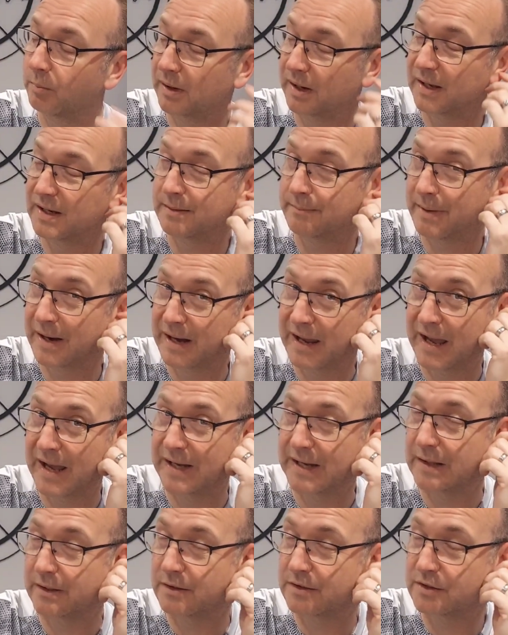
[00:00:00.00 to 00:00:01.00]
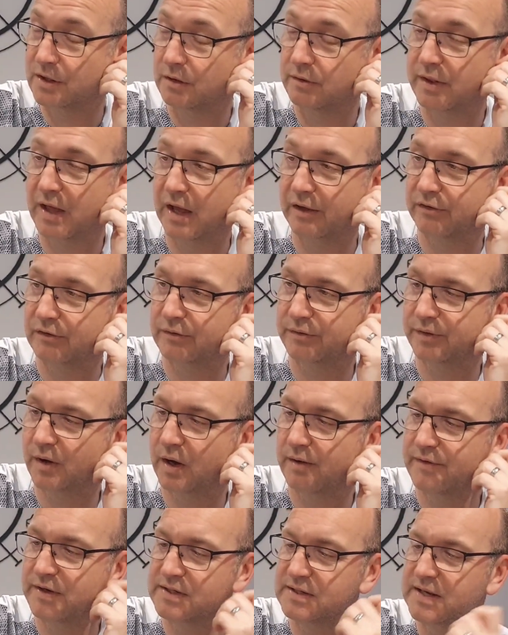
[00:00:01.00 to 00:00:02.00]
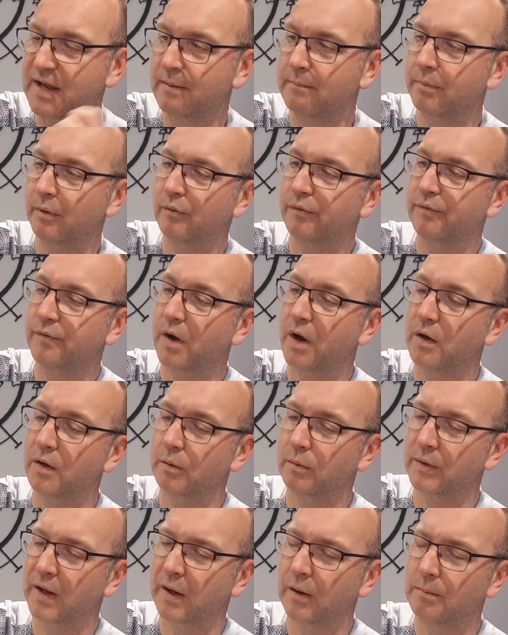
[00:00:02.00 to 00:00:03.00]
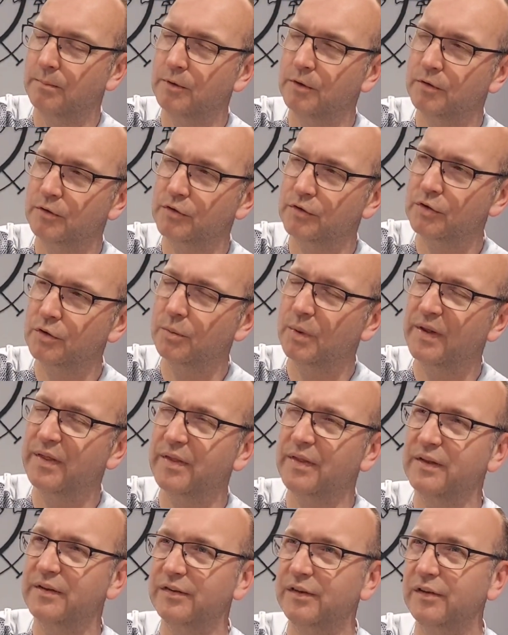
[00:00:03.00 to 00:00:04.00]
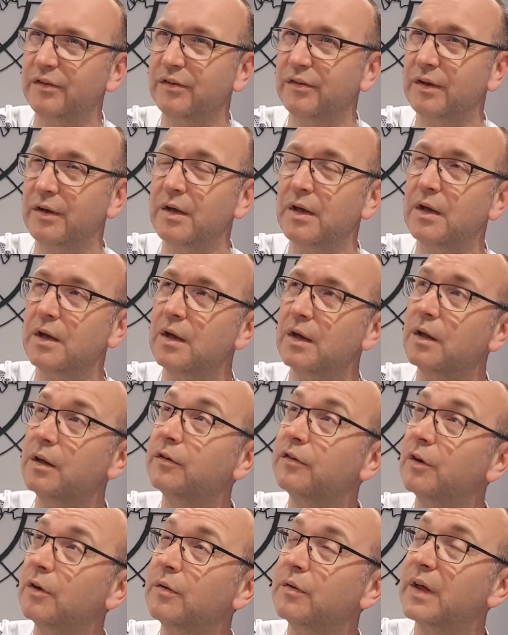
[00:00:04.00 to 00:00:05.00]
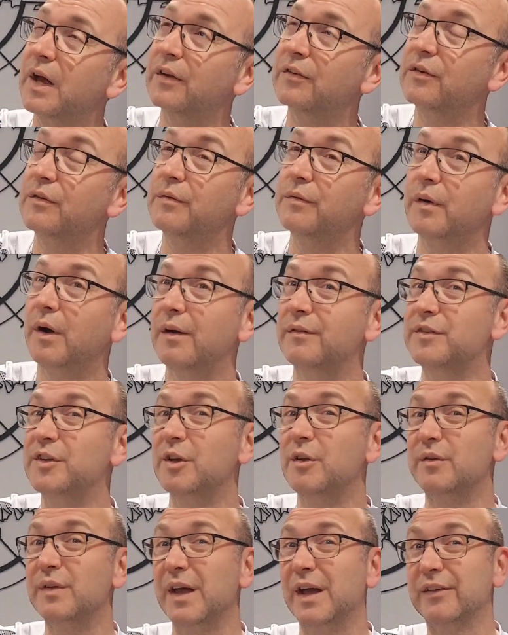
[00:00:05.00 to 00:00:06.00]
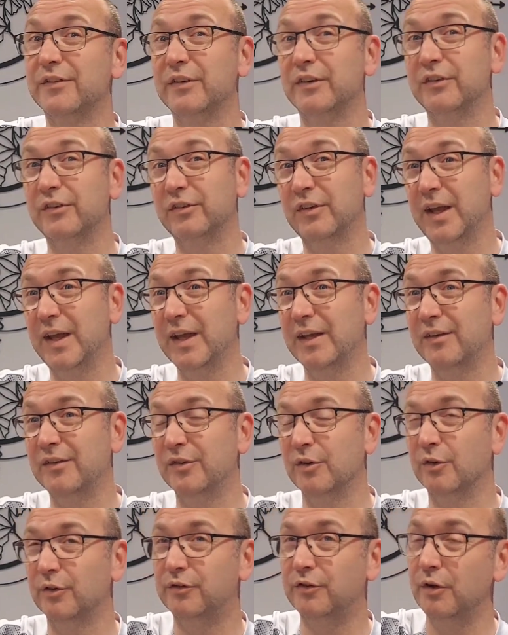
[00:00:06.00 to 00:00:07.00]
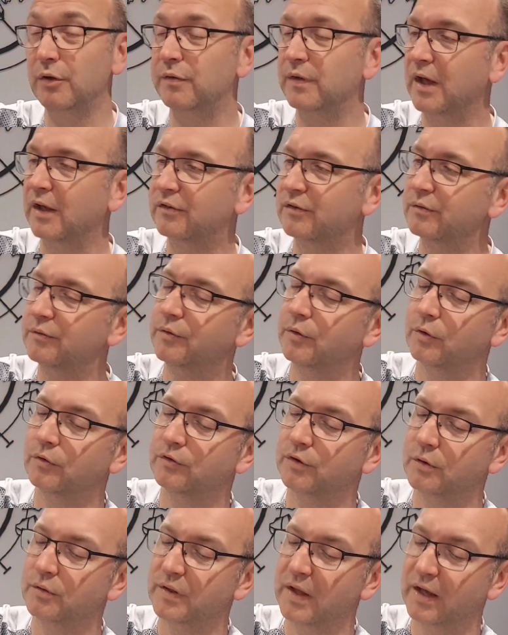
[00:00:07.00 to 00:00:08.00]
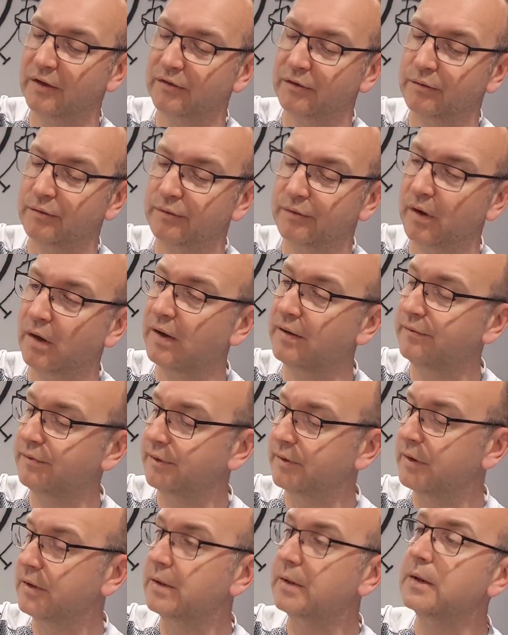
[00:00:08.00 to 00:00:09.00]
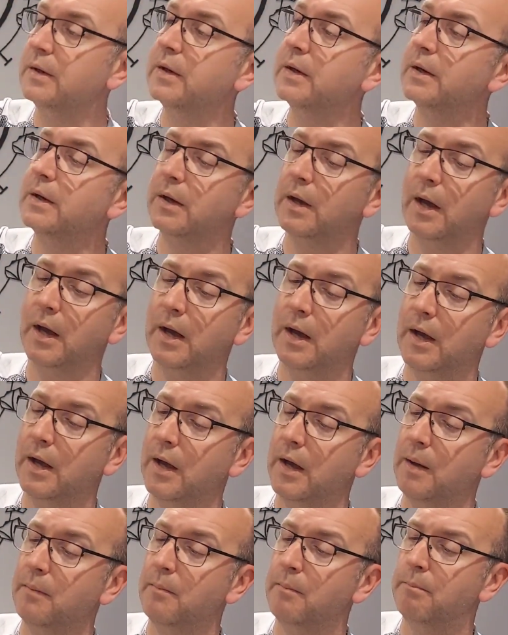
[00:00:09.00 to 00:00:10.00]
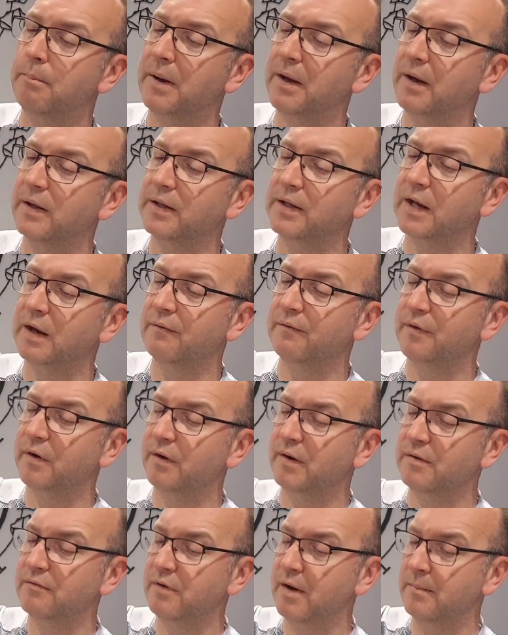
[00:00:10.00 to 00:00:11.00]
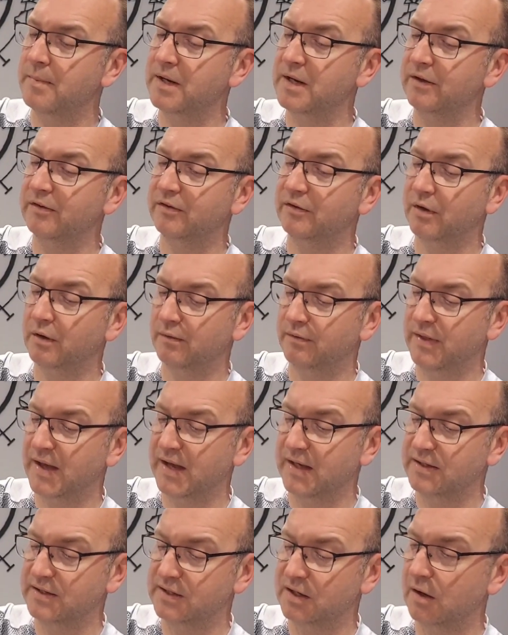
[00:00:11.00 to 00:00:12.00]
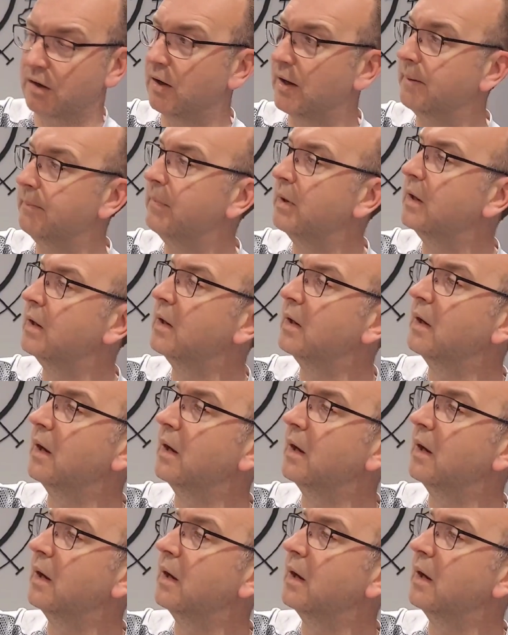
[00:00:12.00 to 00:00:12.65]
played Milan in the 2005 Istanbul final. Now, I'm not sure whether this is 2005, 2006 or 2004, 2005. But, you know, very reminiscent of that time.